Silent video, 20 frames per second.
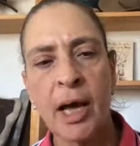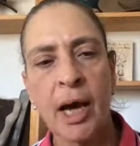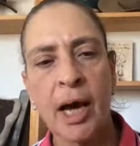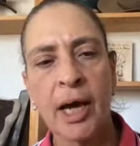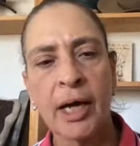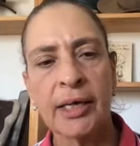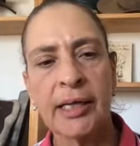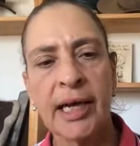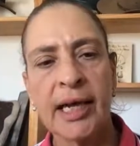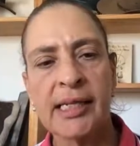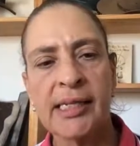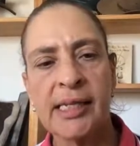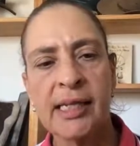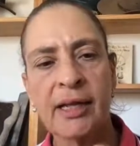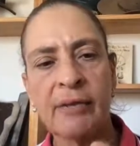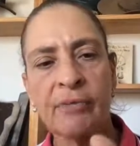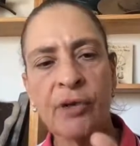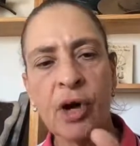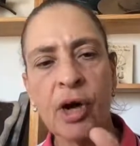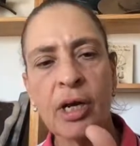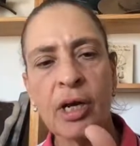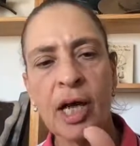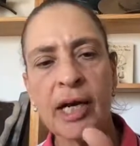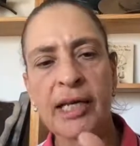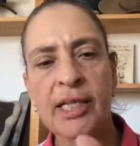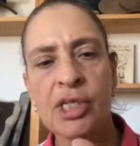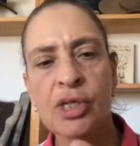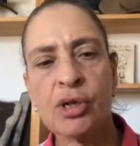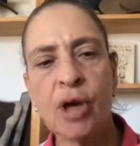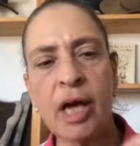Okay, so they've got like,
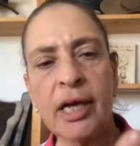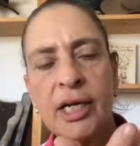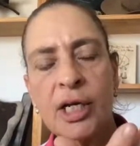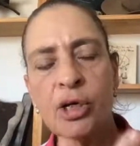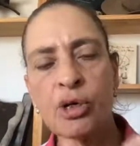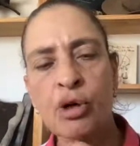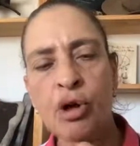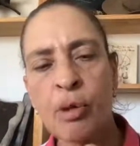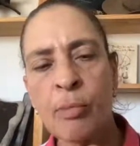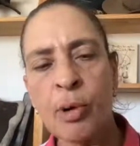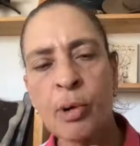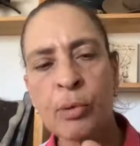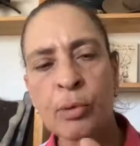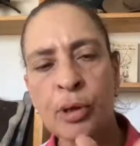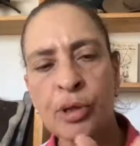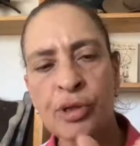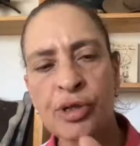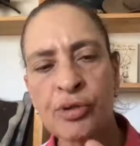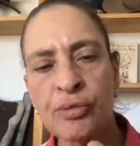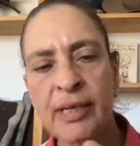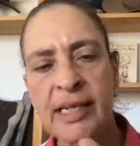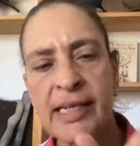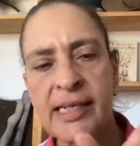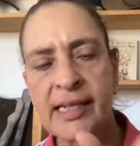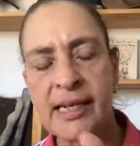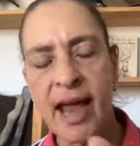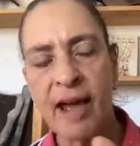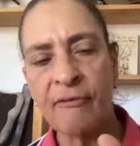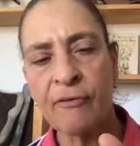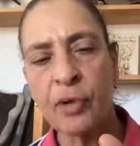it's not like a normal loose ring
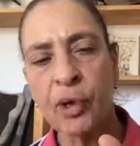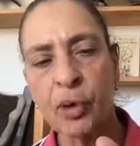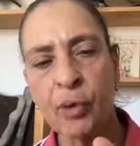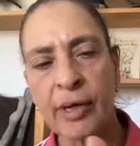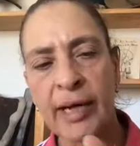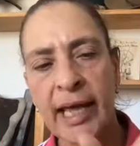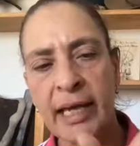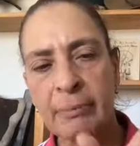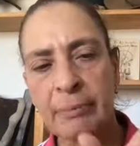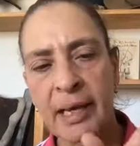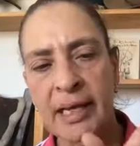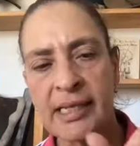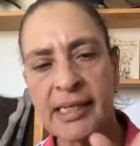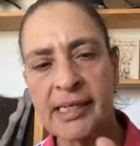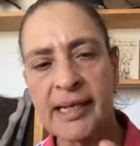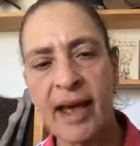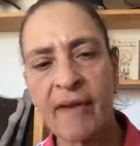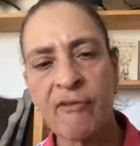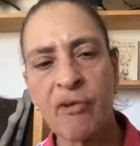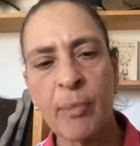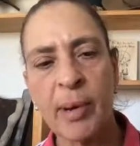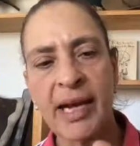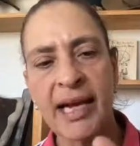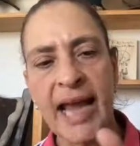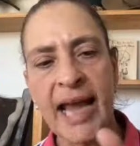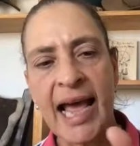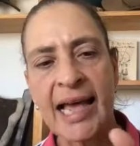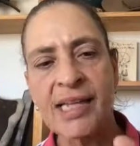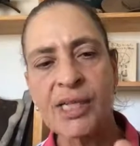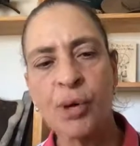snaffle or an egg butt snaffle, but
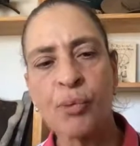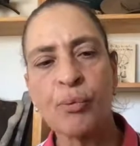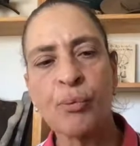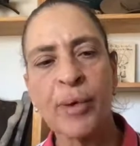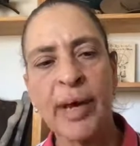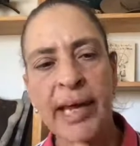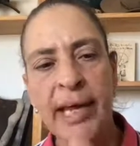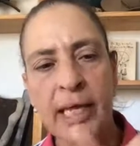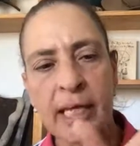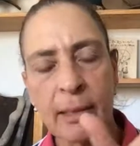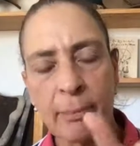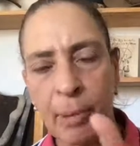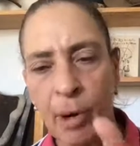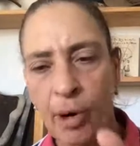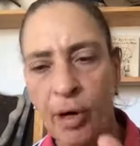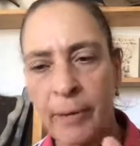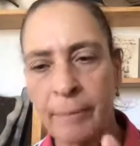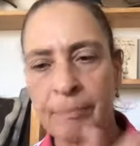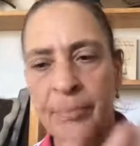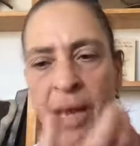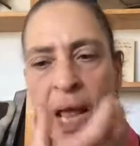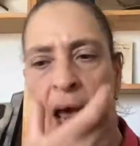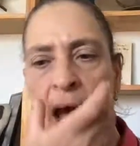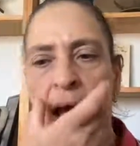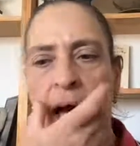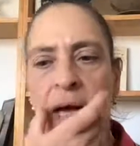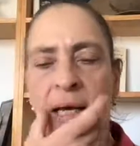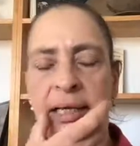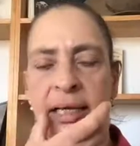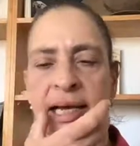it has a ring at the bottom.
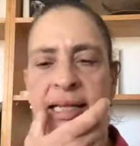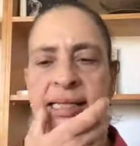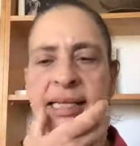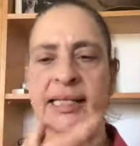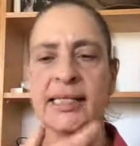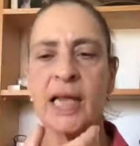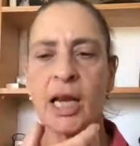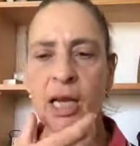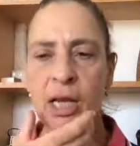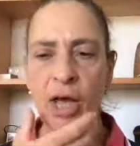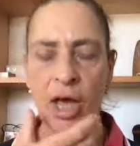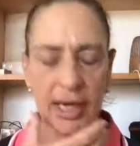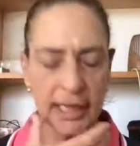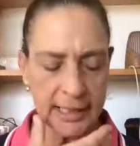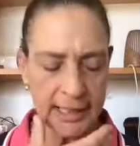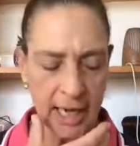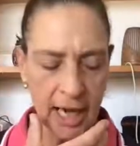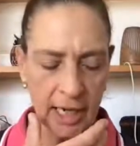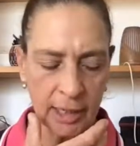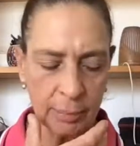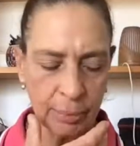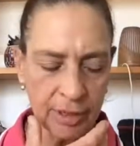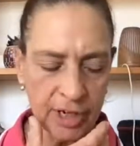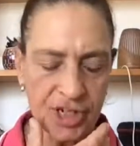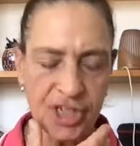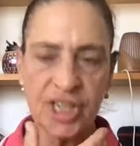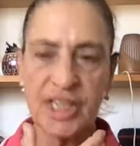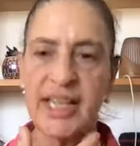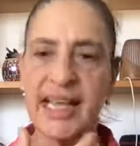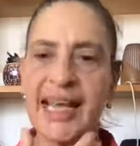Okay, so there's a lot of tongue
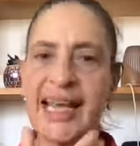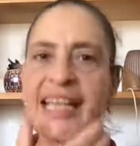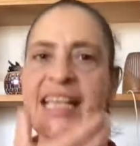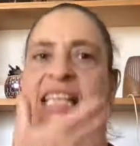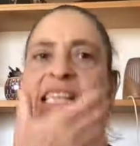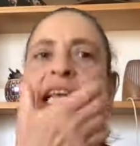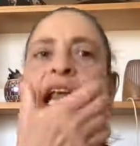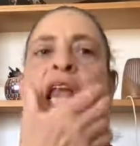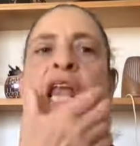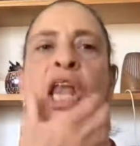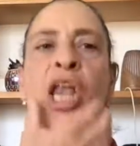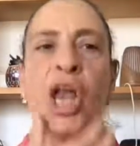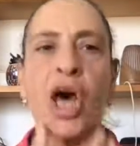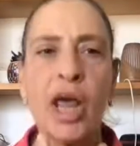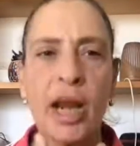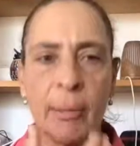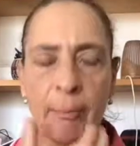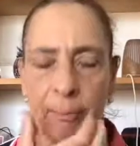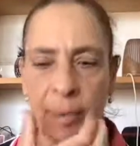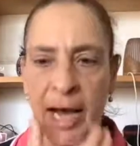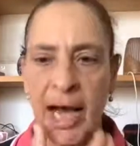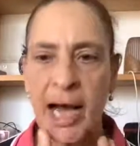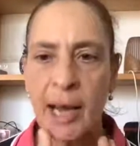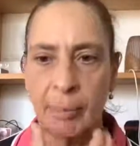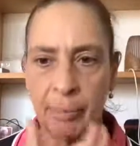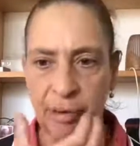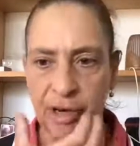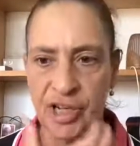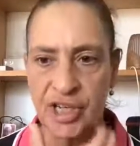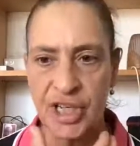pressure there. There's a lot of bar
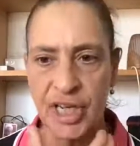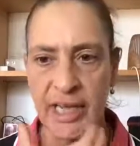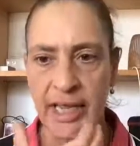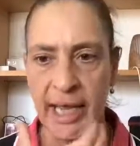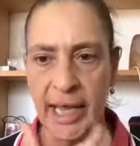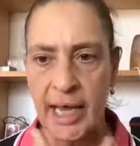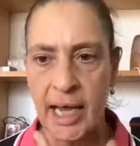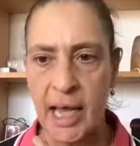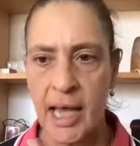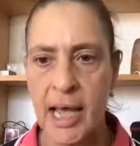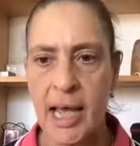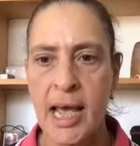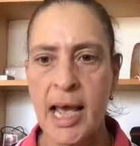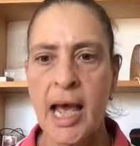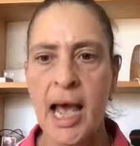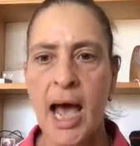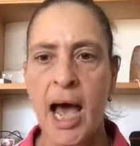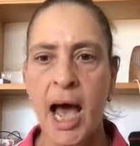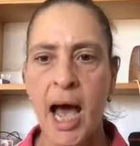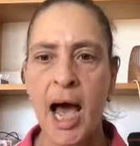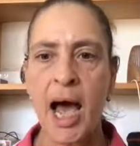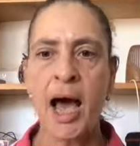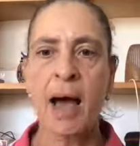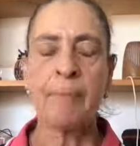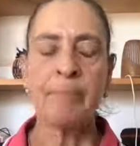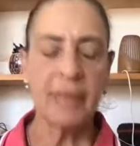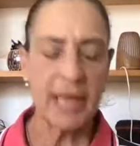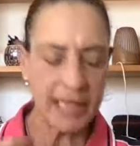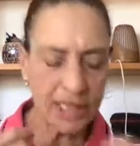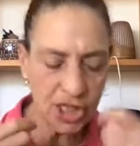pressure there.
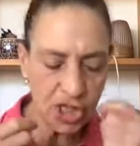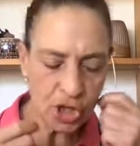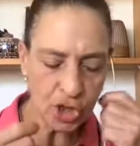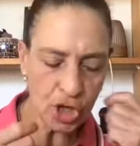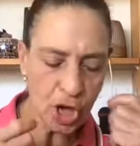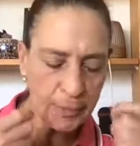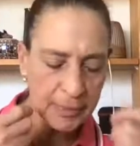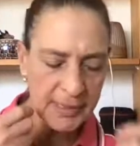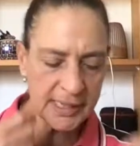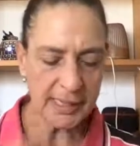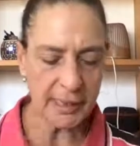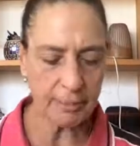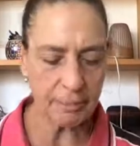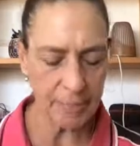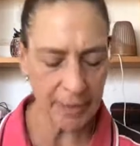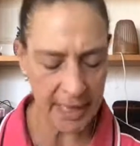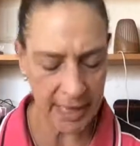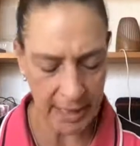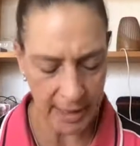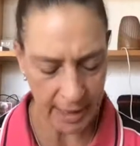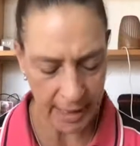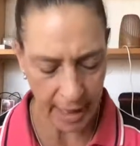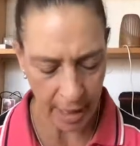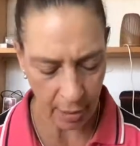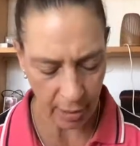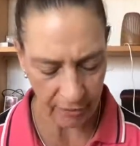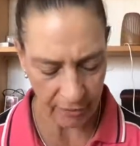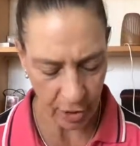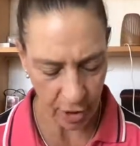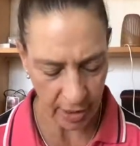It stops the bit.
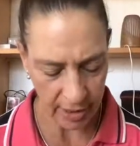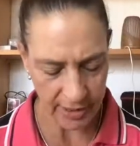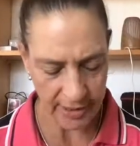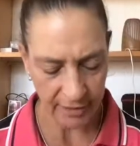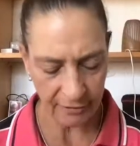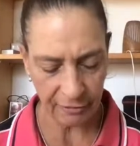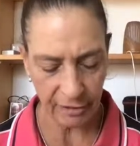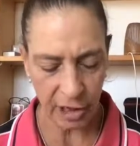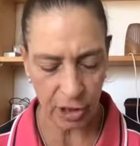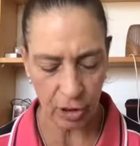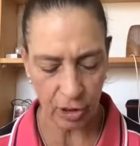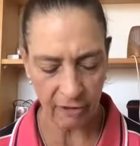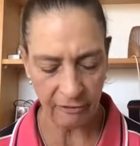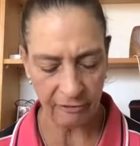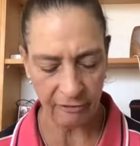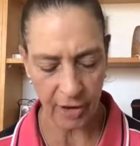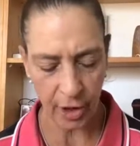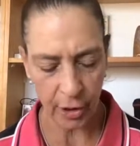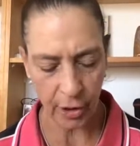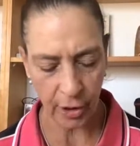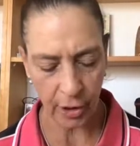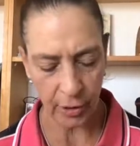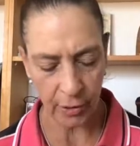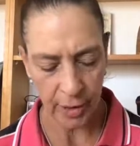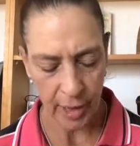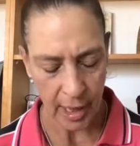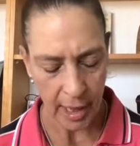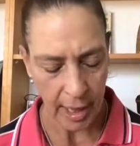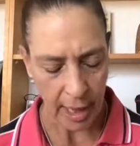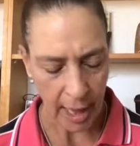Now, I've got a, definitely got a photo
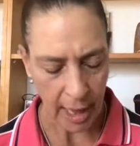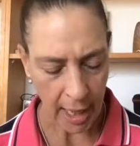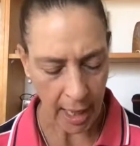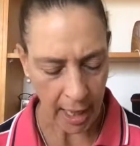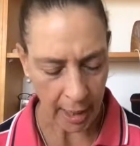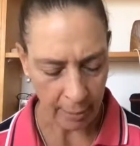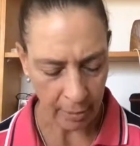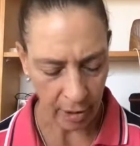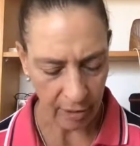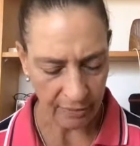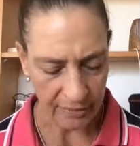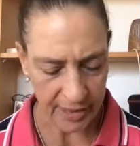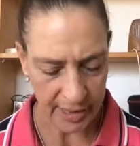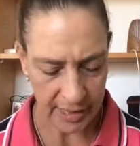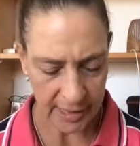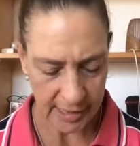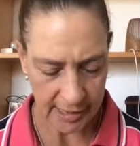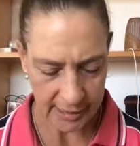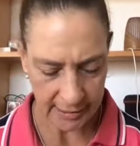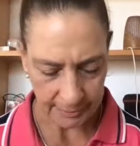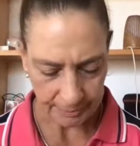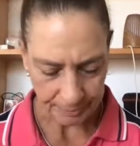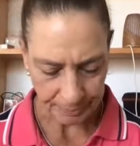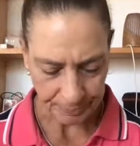of this.